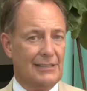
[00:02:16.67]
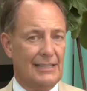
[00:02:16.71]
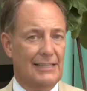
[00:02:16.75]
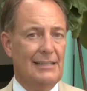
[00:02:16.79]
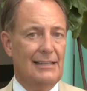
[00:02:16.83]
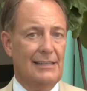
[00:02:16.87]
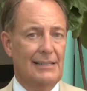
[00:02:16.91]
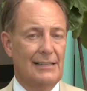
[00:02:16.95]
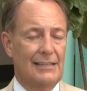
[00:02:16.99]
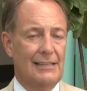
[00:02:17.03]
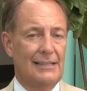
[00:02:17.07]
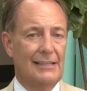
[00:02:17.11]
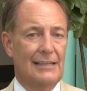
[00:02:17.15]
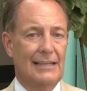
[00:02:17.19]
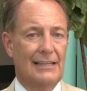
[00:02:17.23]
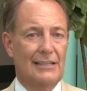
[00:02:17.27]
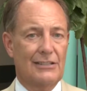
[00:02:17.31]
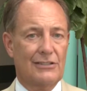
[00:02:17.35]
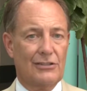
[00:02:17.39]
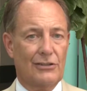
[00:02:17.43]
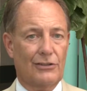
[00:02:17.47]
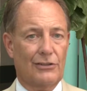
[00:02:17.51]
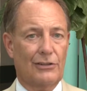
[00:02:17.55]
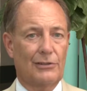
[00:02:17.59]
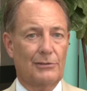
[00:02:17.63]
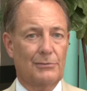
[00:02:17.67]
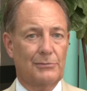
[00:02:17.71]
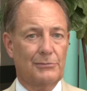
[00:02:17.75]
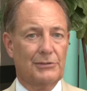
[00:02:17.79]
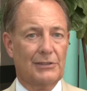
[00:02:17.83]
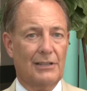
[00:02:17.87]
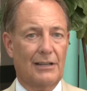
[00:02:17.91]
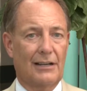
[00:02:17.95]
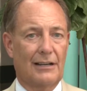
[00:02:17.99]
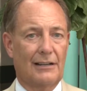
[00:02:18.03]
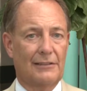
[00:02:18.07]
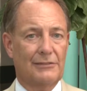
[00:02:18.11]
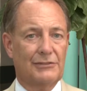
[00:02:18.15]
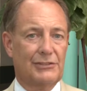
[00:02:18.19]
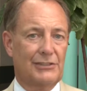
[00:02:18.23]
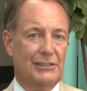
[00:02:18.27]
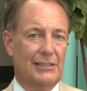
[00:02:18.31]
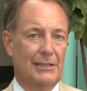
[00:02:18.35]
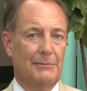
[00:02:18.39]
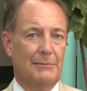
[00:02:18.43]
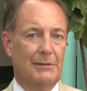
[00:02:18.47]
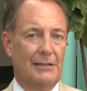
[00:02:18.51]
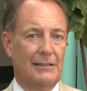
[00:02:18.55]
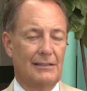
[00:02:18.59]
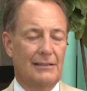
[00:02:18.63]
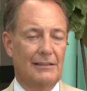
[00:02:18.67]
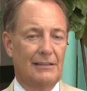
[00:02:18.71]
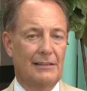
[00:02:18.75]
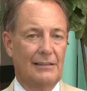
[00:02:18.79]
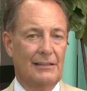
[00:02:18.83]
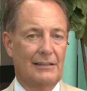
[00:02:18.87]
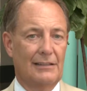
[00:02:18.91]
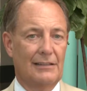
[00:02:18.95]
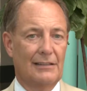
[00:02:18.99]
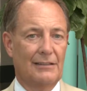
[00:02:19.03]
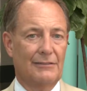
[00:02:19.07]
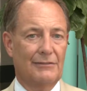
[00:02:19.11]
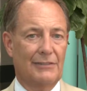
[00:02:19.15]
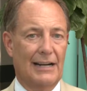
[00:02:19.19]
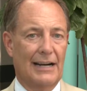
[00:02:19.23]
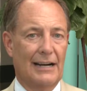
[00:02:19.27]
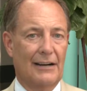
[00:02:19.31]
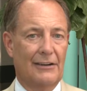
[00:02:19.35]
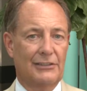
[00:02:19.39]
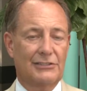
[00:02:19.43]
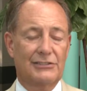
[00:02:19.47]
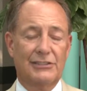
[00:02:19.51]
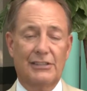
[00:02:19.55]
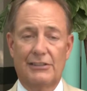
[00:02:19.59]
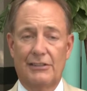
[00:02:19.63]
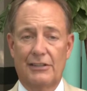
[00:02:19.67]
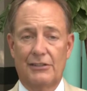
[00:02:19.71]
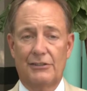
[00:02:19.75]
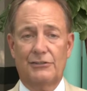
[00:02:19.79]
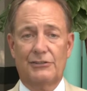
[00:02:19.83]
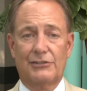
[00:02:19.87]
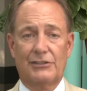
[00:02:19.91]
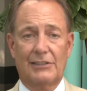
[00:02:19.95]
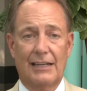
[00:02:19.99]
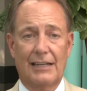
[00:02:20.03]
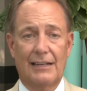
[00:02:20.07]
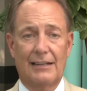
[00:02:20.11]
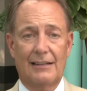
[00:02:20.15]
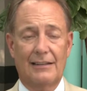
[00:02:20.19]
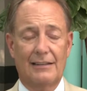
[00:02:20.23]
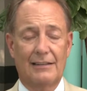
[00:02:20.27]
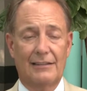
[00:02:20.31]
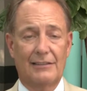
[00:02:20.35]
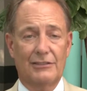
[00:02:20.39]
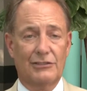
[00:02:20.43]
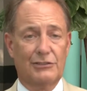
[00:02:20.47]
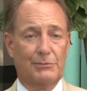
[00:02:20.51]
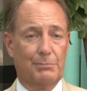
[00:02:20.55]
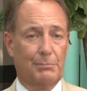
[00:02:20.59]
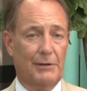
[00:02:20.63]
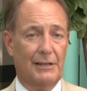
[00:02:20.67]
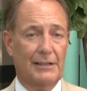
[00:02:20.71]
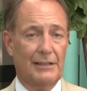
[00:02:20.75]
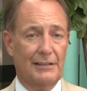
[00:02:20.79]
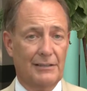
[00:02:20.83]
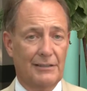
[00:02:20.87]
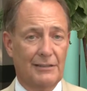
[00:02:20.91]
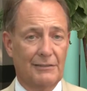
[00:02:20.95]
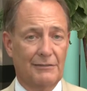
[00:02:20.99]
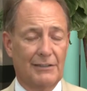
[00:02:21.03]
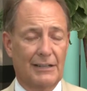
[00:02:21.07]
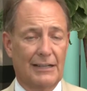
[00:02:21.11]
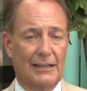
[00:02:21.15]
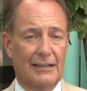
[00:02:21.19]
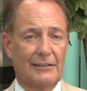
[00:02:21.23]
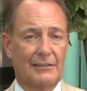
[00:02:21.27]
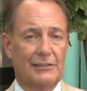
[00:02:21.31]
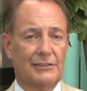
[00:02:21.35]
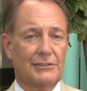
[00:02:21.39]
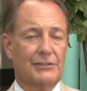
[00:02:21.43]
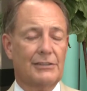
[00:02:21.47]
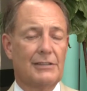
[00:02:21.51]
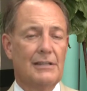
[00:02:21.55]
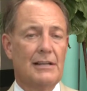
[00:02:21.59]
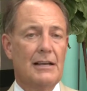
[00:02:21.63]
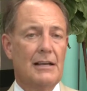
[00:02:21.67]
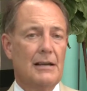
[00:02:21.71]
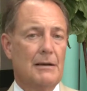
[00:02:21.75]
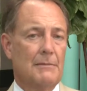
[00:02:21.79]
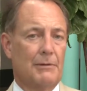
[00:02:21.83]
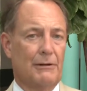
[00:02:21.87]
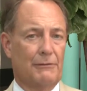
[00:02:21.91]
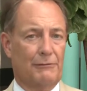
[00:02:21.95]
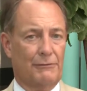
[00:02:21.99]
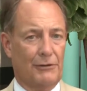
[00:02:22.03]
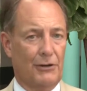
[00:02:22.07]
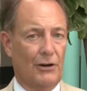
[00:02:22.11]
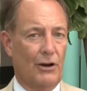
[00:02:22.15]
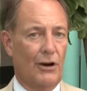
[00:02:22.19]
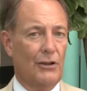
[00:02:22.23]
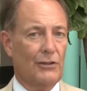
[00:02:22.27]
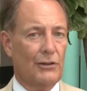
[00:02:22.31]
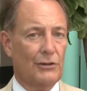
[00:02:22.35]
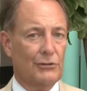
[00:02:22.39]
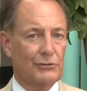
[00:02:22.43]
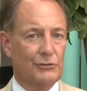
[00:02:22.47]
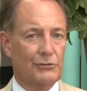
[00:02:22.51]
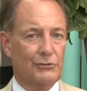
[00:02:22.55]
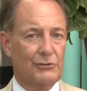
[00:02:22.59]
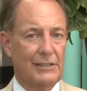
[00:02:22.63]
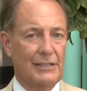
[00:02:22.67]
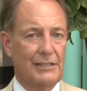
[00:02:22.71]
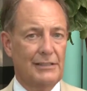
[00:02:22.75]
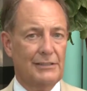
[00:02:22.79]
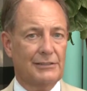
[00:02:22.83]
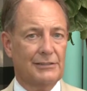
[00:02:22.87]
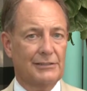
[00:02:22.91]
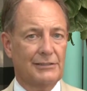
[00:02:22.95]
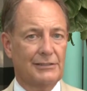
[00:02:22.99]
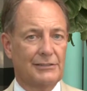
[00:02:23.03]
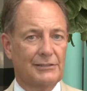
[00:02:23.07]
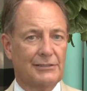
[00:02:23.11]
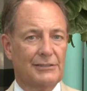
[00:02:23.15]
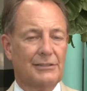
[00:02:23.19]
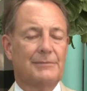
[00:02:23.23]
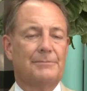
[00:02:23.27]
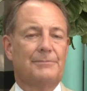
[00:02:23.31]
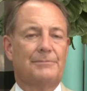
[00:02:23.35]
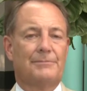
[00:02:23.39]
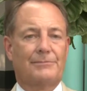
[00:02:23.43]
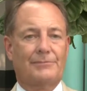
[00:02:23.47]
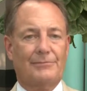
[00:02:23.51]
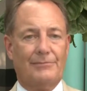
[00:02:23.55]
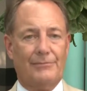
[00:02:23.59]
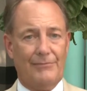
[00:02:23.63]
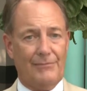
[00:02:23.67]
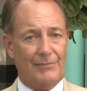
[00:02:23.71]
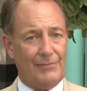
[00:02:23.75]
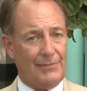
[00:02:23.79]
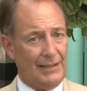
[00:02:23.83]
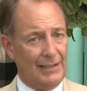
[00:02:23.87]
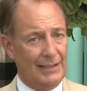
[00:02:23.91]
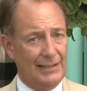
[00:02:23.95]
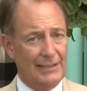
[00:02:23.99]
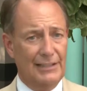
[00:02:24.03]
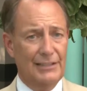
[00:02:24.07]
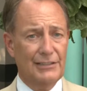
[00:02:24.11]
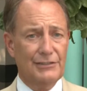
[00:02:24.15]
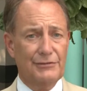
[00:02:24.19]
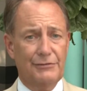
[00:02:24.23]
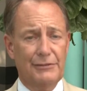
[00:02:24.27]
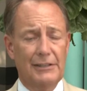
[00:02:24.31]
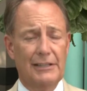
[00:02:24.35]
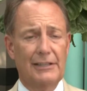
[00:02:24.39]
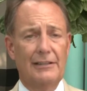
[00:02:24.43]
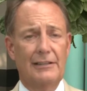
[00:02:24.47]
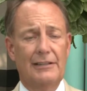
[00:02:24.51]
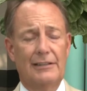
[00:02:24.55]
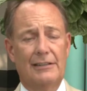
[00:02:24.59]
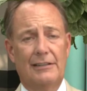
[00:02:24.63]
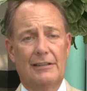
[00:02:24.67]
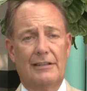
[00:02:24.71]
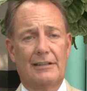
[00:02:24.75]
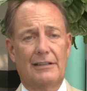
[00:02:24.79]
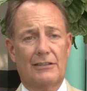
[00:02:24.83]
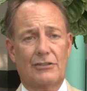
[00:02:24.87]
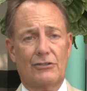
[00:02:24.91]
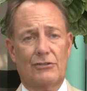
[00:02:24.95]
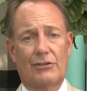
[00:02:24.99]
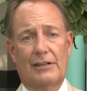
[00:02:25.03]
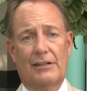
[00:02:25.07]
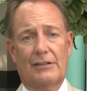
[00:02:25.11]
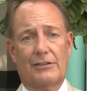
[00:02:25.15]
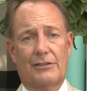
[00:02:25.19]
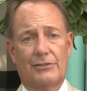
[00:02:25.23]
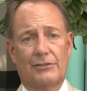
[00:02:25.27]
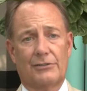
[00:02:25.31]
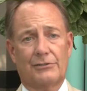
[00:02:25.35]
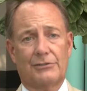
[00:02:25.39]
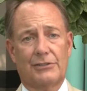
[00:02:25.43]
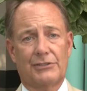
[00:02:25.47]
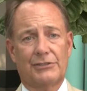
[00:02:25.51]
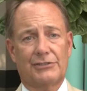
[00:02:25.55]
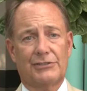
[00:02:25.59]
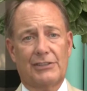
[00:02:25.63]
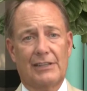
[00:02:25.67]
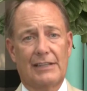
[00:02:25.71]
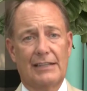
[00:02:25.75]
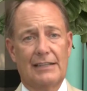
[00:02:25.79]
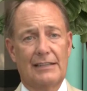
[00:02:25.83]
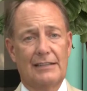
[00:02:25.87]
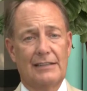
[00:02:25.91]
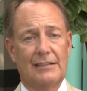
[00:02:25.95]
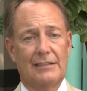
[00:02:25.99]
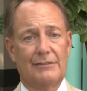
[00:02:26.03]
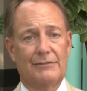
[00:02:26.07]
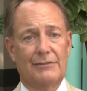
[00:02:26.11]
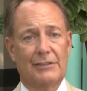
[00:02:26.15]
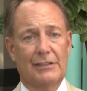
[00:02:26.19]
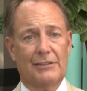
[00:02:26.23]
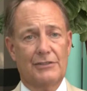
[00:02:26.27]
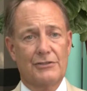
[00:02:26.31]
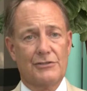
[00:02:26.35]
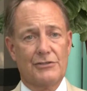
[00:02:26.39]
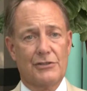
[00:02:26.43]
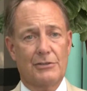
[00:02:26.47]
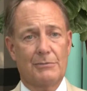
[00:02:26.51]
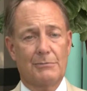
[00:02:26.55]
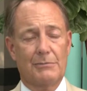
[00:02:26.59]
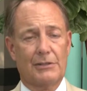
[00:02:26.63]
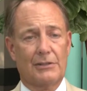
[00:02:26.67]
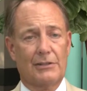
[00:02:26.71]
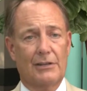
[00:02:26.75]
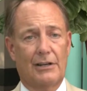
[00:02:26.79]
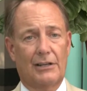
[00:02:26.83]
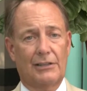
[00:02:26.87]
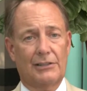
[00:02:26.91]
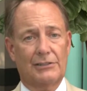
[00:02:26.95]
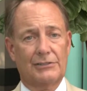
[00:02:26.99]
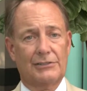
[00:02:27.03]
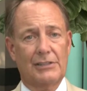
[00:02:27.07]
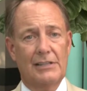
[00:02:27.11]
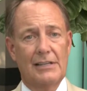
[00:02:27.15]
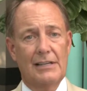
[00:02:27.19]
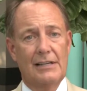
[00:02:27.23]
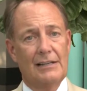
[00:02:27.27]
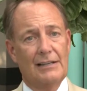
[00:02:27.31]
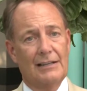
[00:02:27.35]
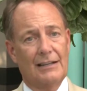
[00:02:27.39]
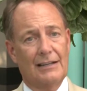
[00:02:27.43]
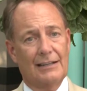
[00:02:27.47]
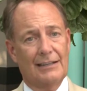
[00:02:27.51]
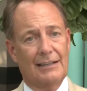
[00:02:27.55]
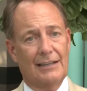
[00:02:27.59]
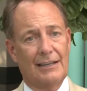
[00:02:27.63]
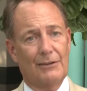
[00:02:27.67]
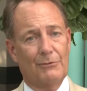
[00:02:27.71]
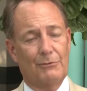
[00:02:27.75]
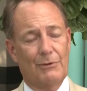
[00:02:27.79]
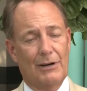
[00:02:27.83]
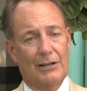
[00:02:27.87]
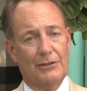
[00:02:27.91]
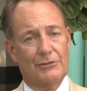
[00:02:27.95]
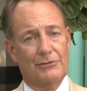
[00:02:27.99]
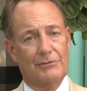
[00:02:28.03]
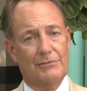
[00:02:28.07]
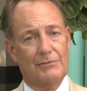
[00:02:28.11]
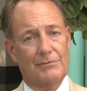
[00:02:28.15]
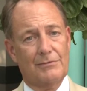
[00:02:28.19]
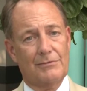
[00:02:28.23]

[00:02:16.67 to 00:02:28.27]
key in terms of stemming the virus and understanding the spread of the virus. But for all those reasons, it is very critical to stay vigilant because, again, while